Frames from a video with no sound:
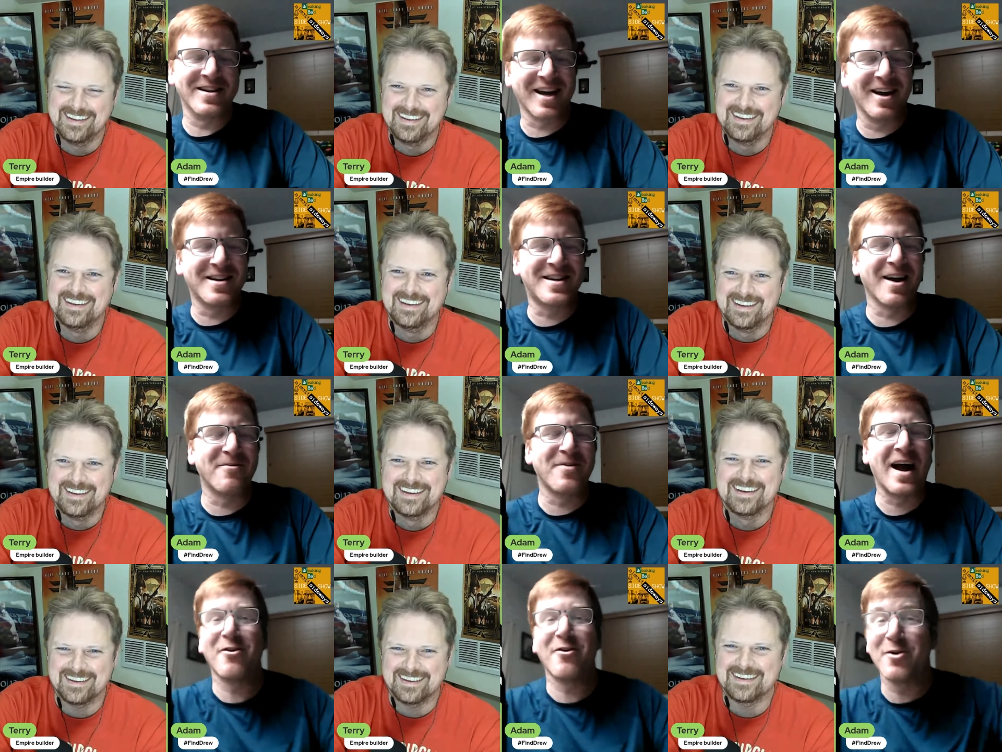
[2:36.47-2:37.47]
Speaker 1: top, top. I
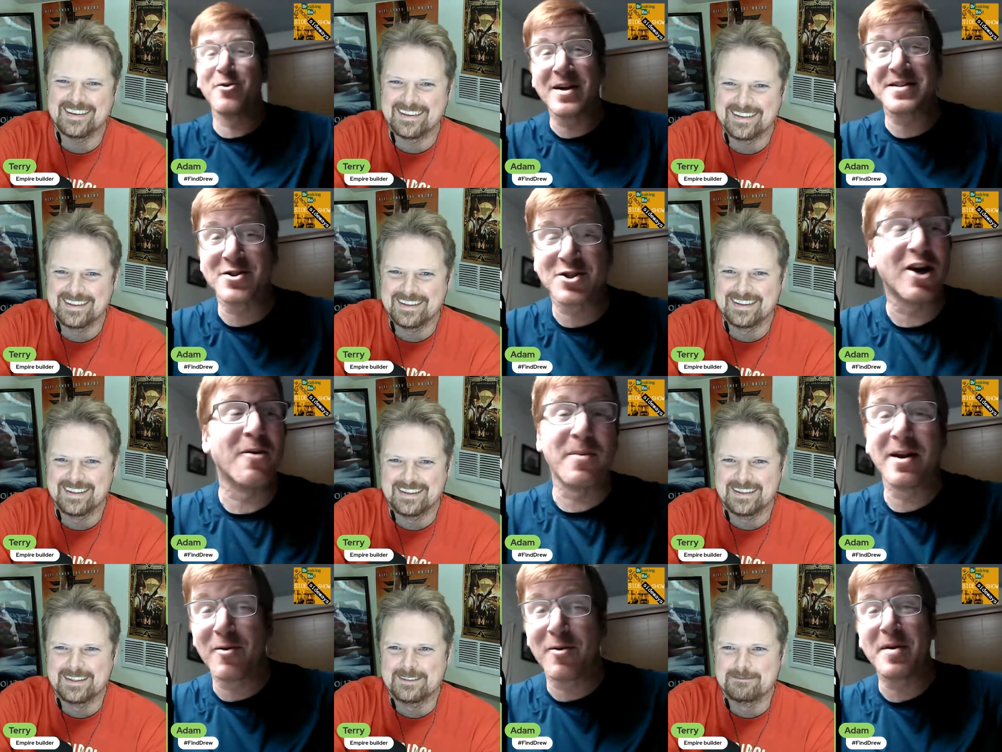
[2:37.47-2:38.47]
don't know the rest of the show, but
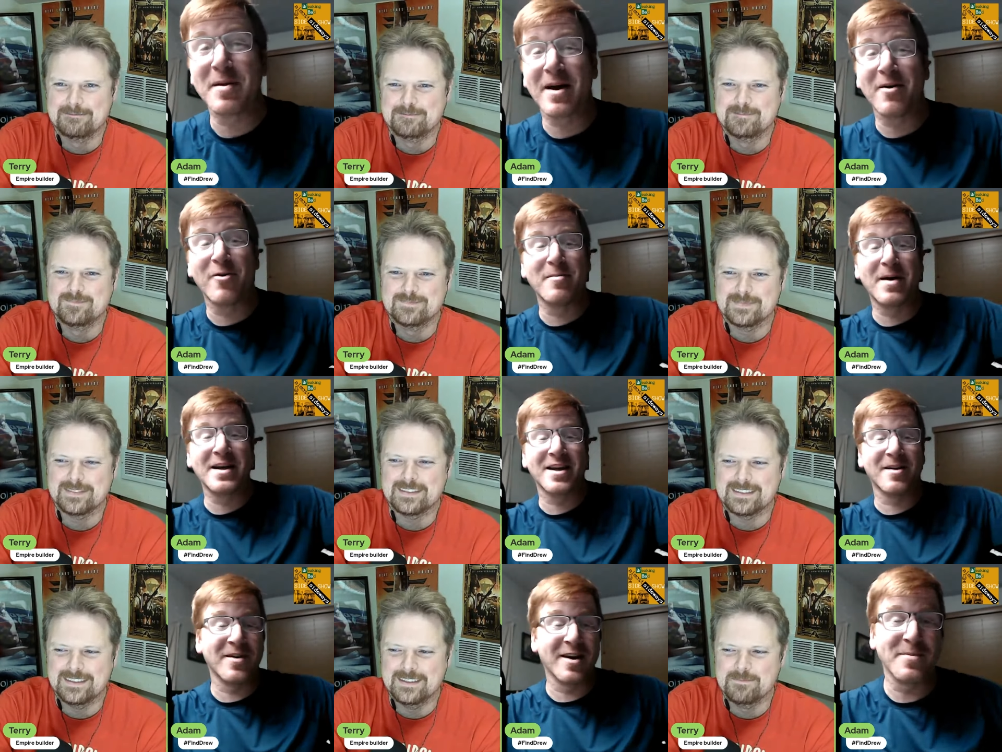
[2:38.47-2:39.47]
it would be my one of my
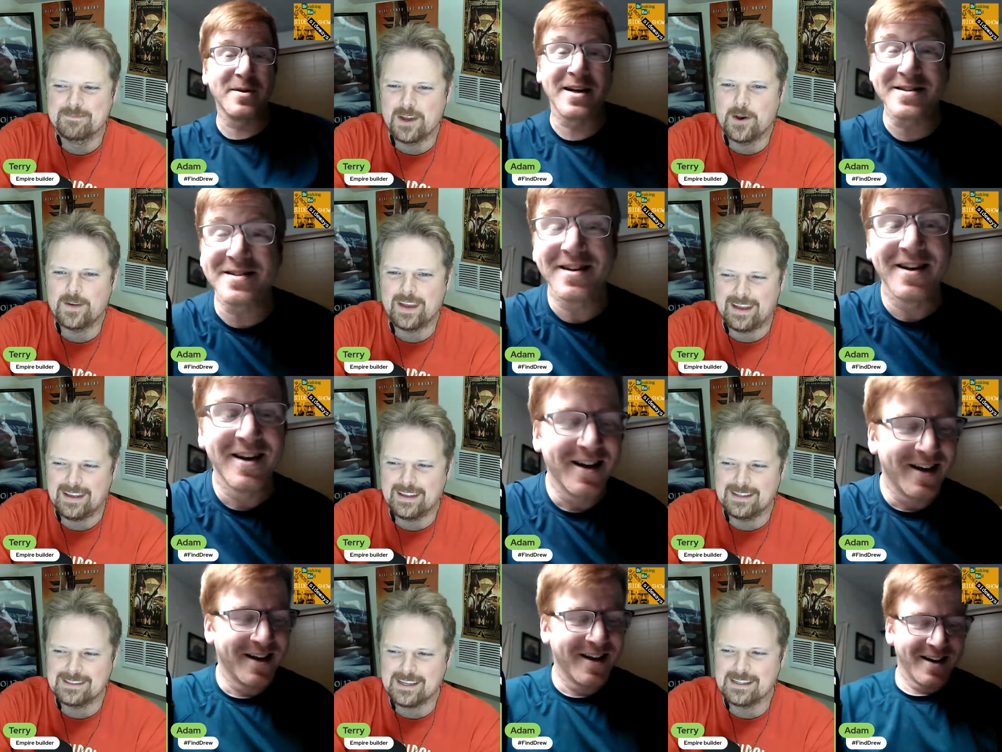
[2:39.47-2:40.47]
top five picks. Oh yeah,
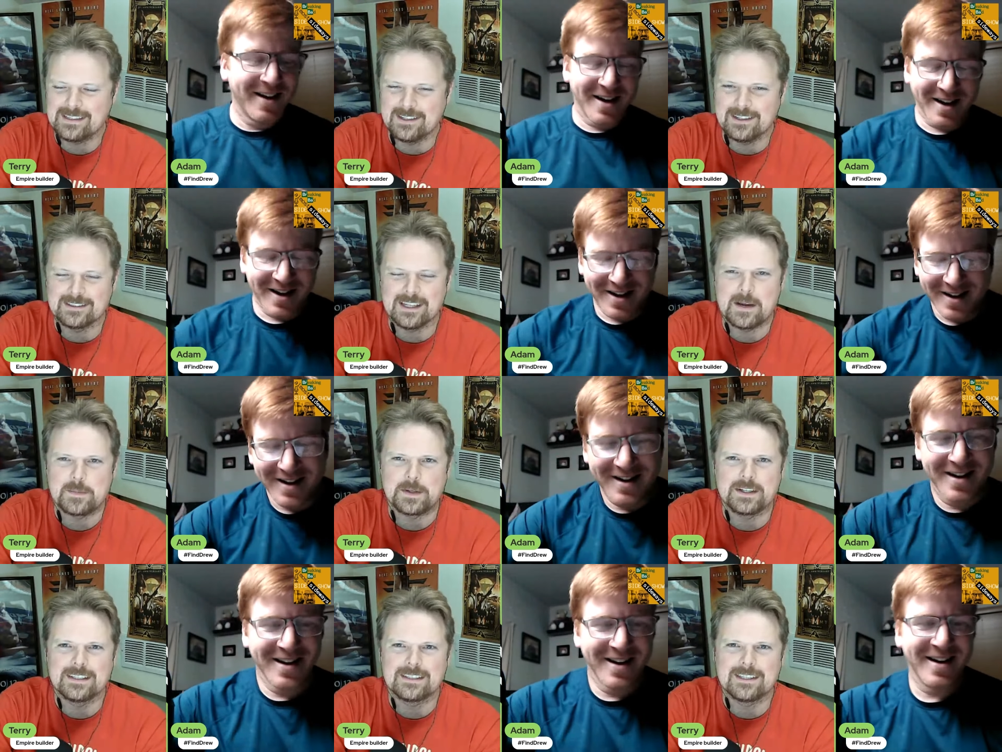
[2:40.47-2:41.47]
Speaker 2: it's it's an all timer.
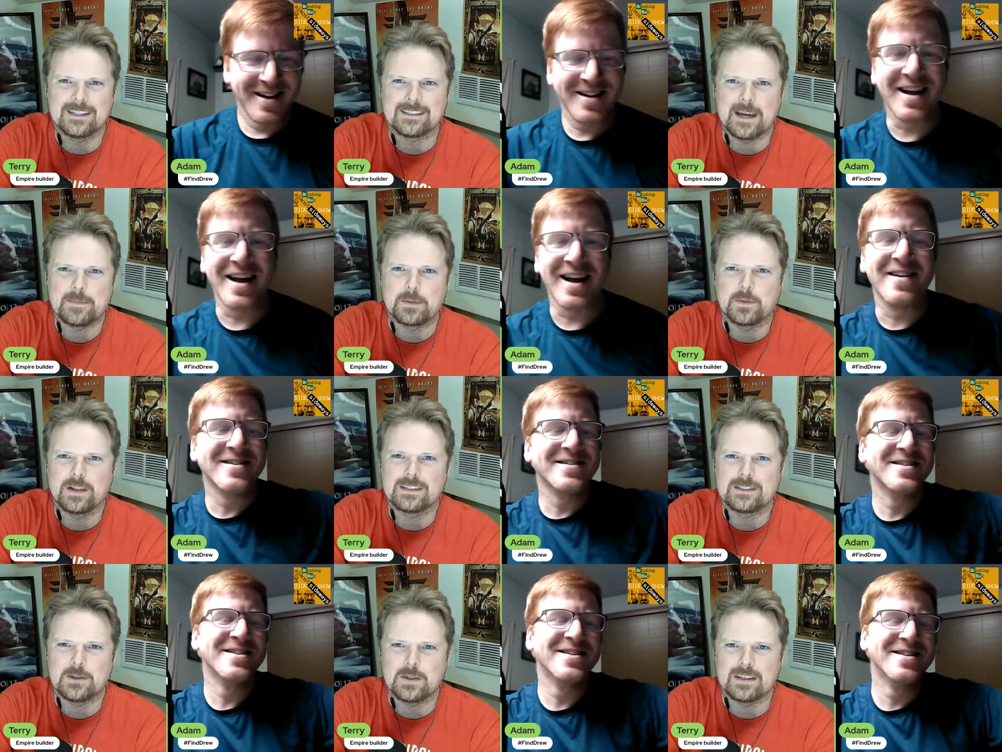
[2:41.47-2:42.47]
It's an all timer. Yeah. let's
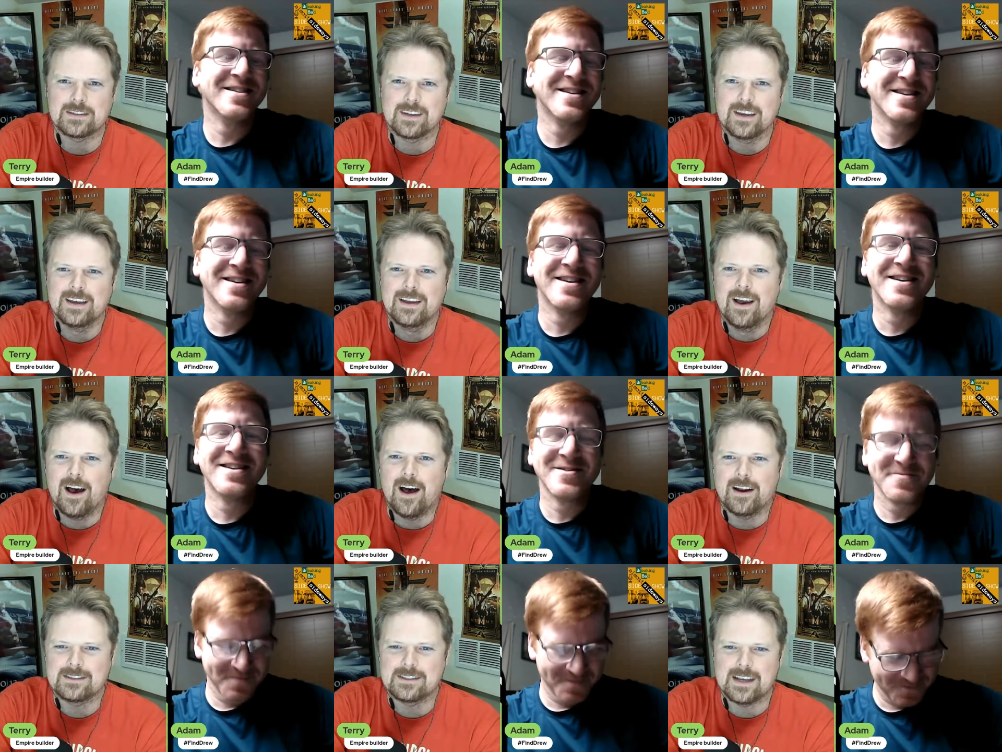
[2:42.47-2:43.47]
do this.
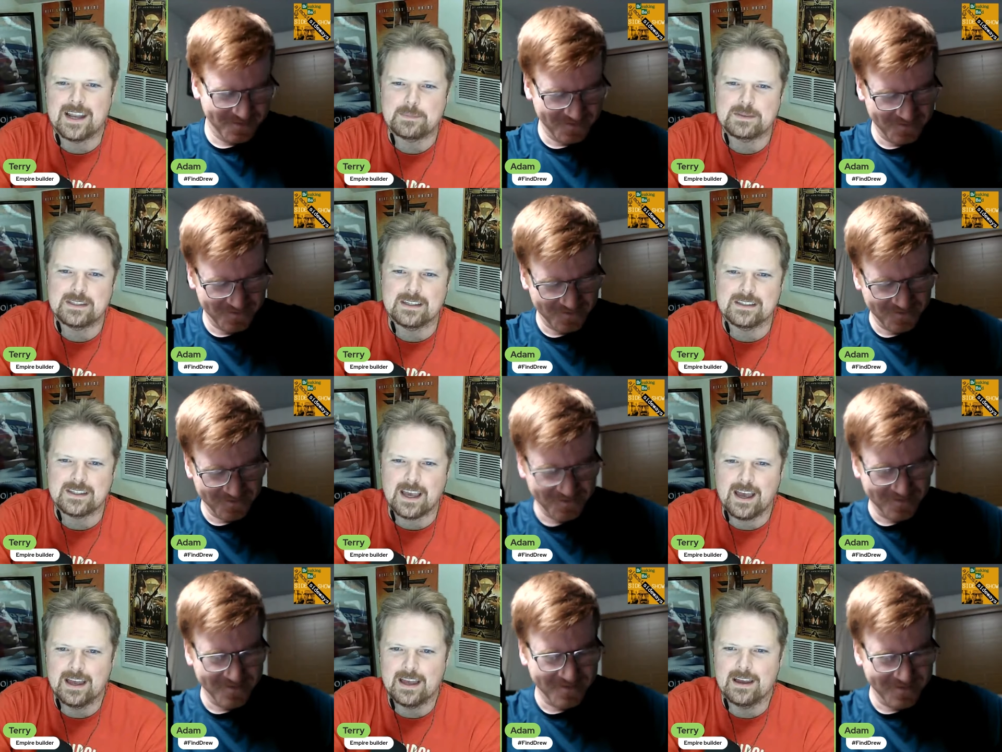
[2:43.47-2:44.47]
Our synopsis
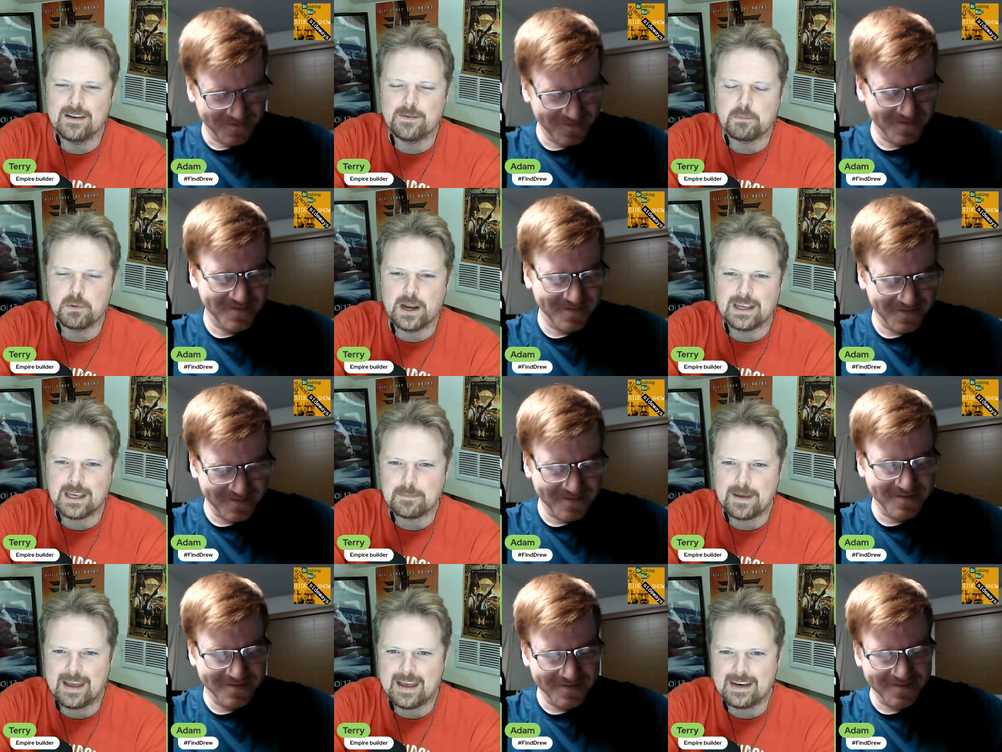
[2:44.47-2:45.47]
of Breaking
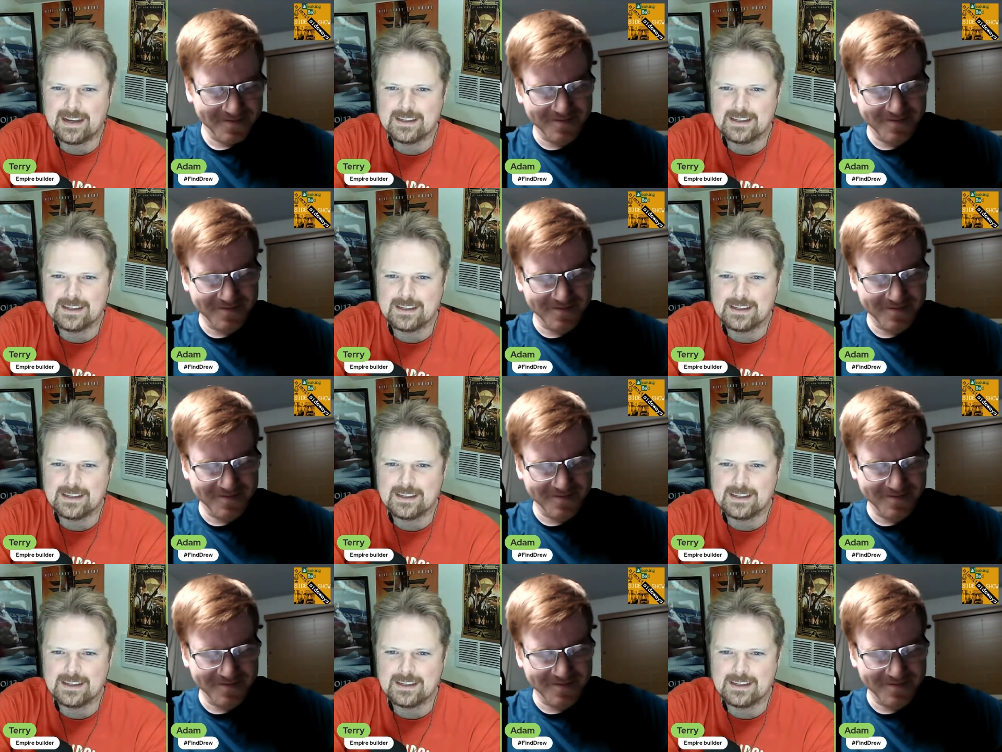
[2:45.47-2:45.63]
Bad